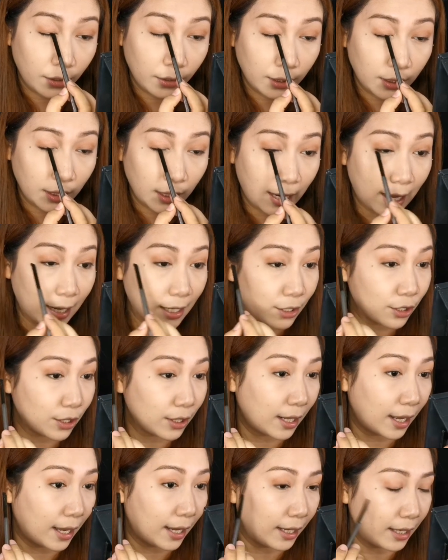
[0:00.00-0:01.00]
on the lash
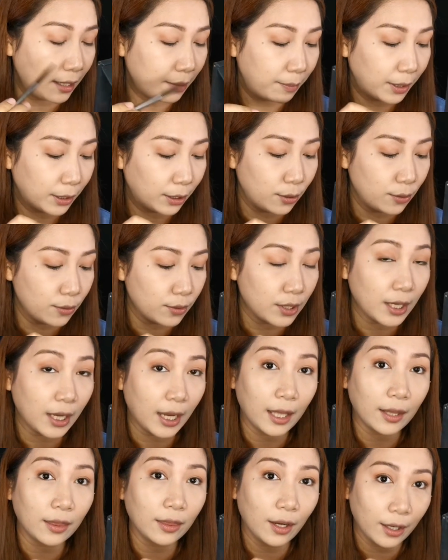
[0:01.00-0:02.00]
line, but
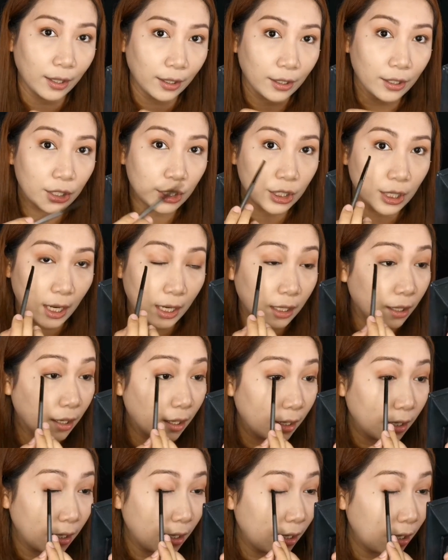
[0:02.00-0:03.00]
using a darker shade
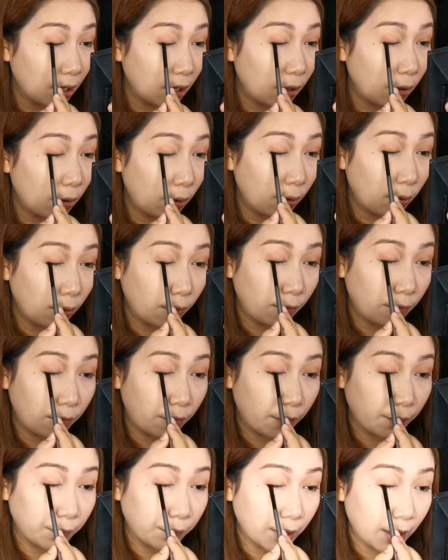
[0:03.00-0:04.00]

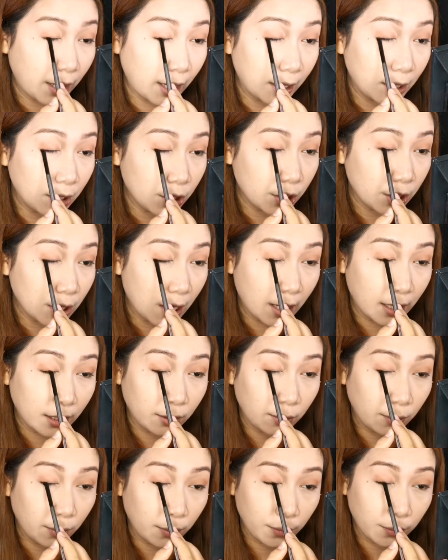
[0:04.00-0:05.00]
of
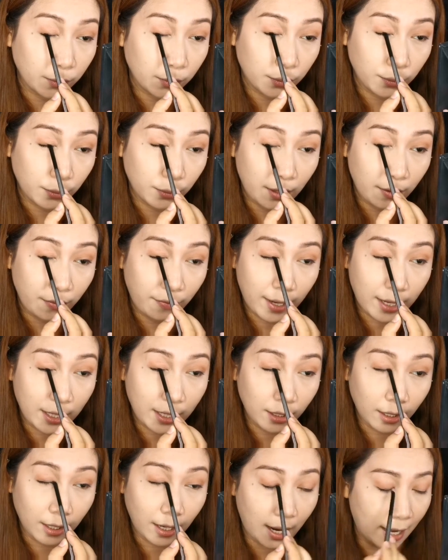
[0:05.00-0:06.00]
eyeshadow to
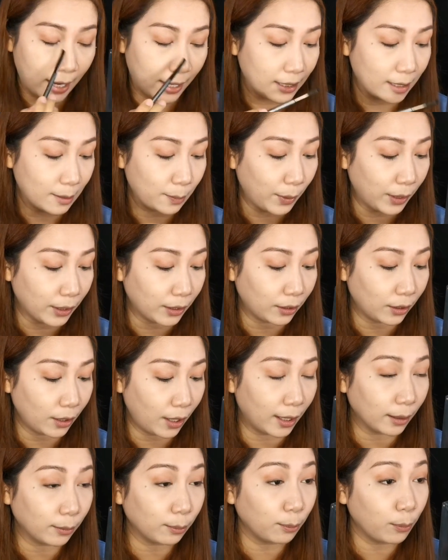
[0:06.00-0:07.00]
define your eyes, but
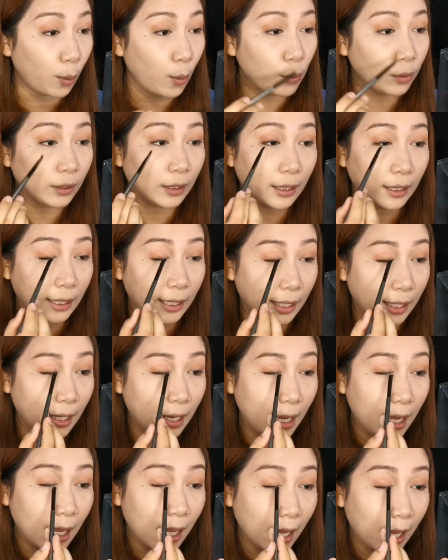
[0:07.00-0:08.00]
not
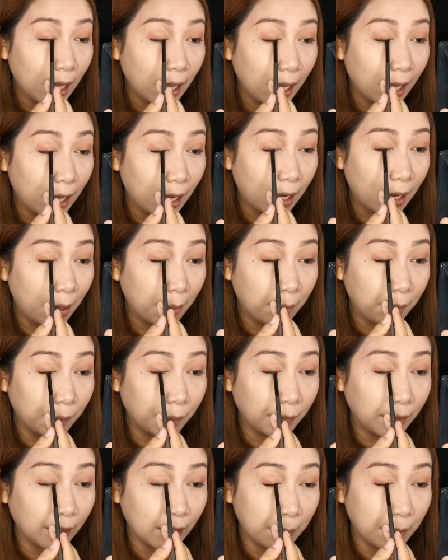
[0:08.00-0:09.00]
boldly,
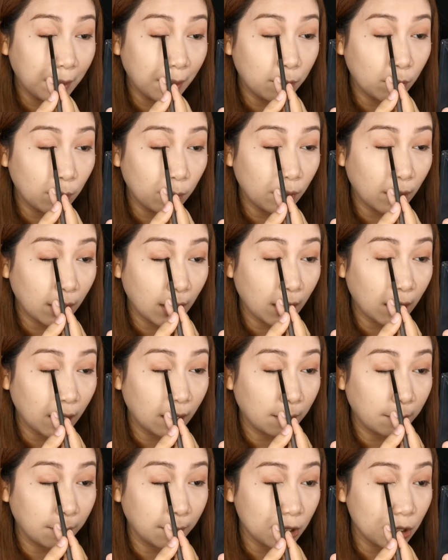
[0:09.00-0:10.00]
na
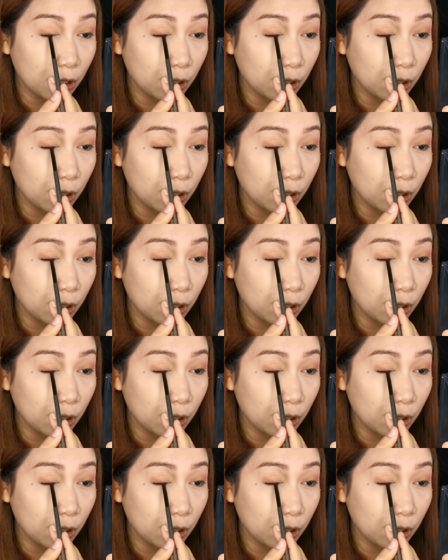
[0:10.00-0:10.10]
magmumukha kang